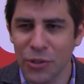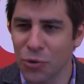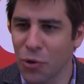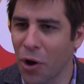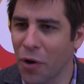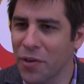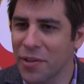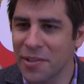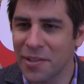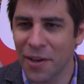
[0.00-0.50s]
So
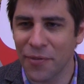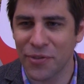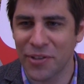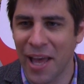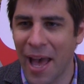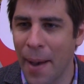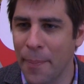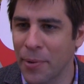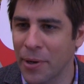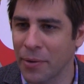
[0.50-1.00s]
all this stuff is
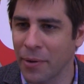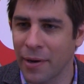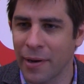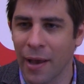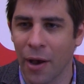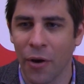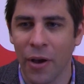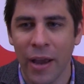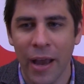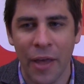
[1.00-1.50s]
happening right
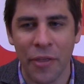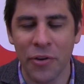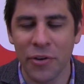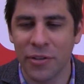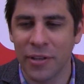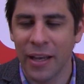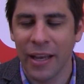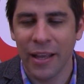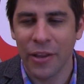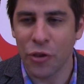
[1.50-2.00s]
now. And
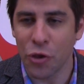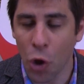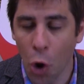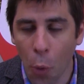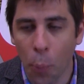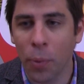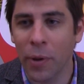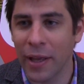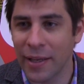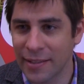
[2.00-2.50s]
there's no
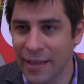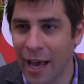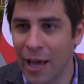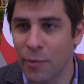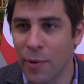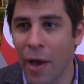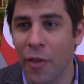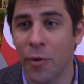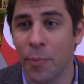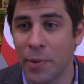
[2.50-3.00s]
place I'd
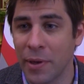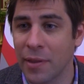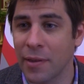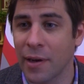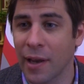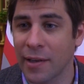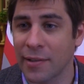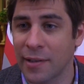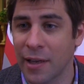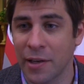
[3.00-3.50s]
rather be in the
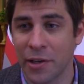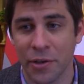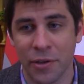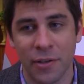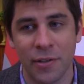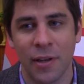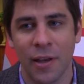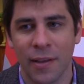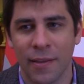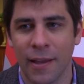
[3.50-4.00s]
next 10
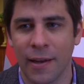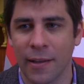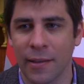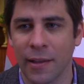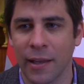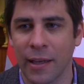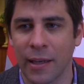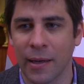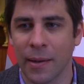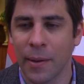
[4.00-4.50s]
years than in
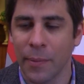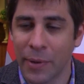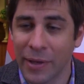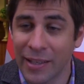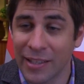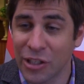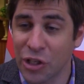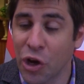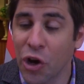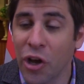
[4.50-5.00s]
Lincoln,
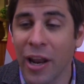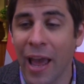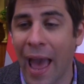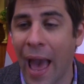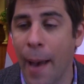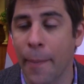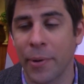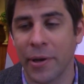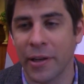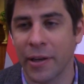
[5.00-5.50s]
because it's going to
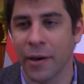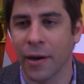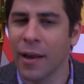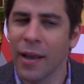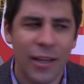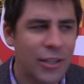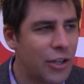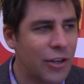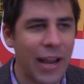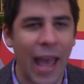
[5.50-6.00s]
happen here.
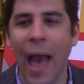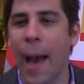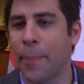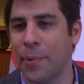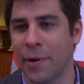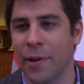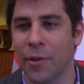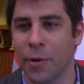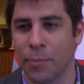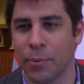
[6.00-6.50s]
It's already
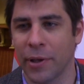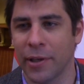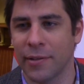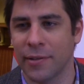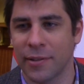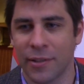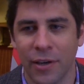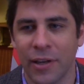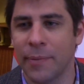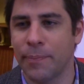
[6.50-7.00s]
happened in other places.
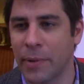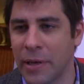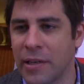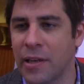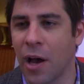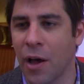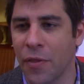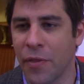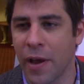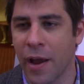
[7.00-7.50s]
It's already been
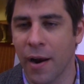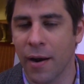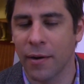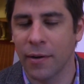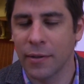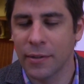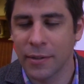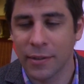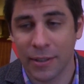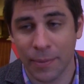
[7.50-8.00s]
done there.
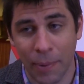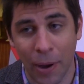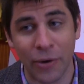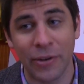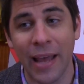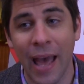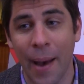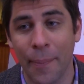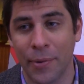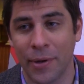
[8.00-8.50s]
It's about to
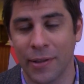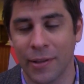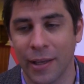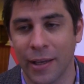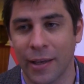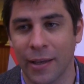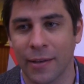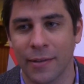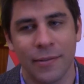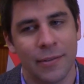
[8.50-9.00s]
happen in
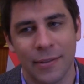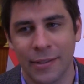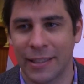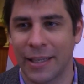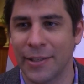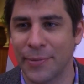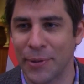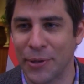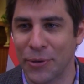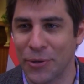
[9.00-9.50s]
Lincoln. It
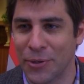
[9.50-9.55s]
gives me